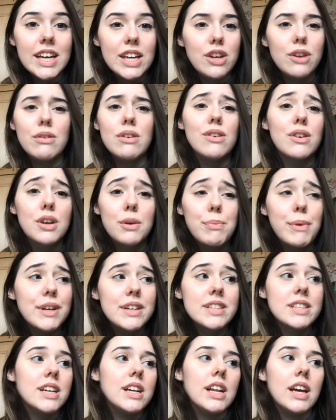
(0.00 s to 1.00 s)
you look a bit
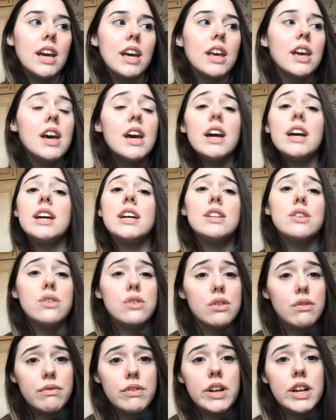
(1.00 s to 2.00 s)
silly, it
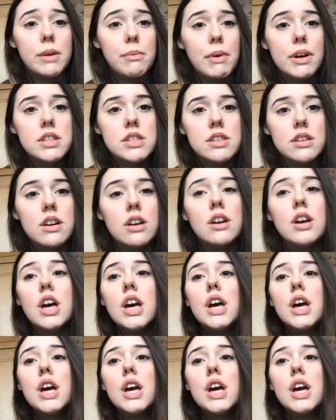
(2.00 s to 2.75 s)
doesn't really matter,